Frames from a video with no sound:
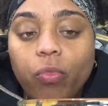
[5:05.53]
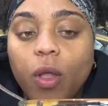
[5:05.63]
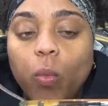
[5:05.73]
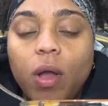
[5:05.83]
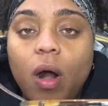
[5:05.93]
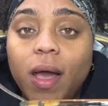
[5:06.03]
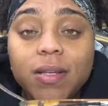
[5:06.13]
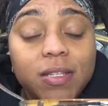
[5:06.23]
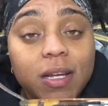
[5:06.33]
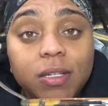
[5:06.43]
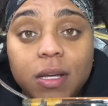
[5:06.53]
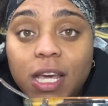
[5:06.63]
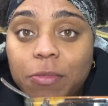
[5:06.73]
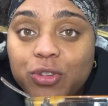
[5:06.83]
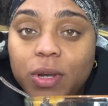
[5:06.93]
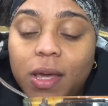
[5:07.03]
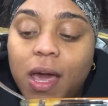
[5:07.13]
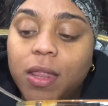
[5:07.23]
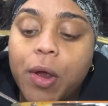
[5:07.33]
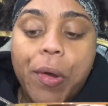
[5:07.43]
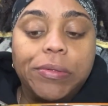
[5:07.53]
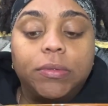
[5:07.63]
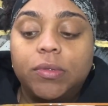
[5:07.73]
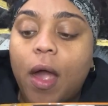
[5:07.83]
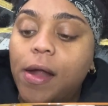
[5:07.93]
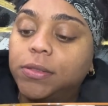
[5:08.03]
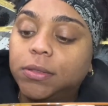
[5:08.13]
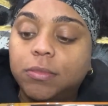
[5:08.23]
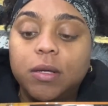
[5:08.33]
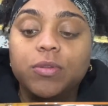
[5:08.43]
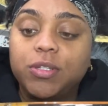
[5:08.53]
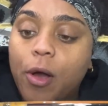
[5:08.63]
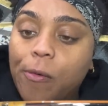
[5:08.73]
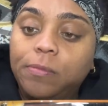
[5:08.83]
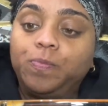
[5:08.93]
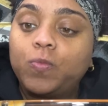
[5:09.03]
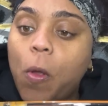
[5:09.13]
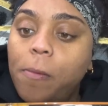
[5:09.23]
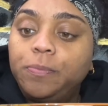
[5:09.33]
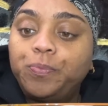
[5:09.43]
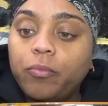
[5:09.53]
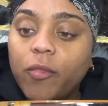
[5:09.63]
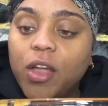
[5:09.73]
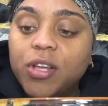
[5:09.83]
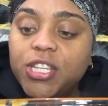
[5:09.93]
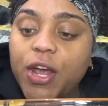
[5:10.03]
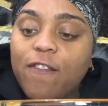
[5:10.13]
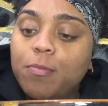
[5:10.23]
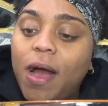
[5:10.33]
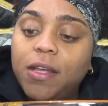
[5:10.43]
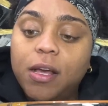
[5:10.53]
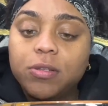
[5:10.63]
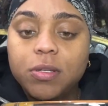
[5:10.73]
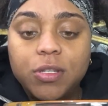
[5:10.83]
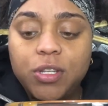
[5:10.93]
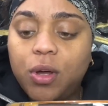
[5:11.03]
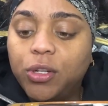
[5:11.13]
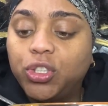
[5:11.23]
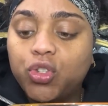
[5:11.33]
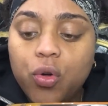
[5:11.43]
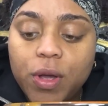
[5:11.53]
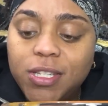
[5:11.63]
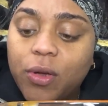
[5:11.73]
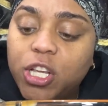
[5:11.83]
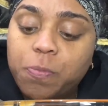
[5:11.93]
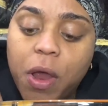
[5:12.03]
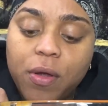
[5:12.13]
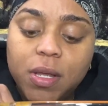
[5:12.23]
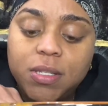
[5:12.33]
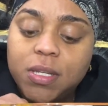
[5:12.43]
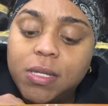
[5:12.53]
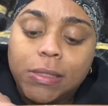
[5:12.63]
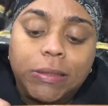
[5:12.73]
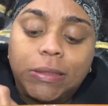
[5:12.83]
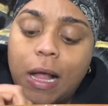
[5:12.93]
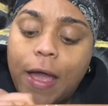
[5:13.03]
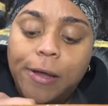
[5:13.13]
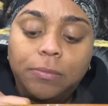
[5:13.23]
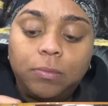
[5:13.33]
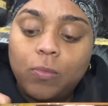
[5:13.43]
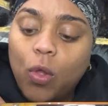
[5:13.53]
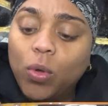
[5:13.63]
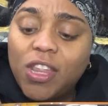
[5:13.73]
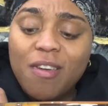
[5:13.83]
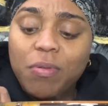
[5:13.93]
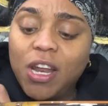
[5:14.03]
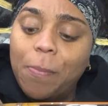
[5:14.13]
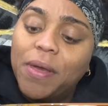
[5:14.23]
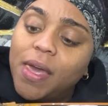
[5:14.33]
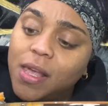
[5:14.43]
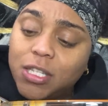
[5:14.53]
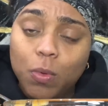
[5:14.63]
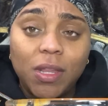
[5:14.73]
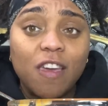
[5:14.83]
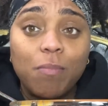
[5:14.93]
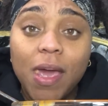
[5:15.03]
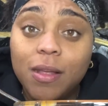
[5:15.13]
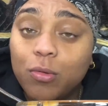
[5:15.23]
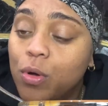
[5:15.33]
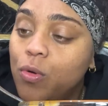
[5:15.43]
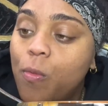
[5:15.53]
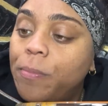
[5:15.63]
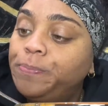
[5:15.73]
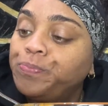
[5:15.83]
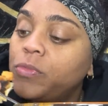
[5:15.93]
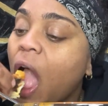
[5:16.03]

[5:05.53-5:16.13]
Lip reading: We all had such good chemistry together. Like, it was dope. And just hearing everybody else's, you know, their stories, their experiences, like what they've been up against, what they've made it through.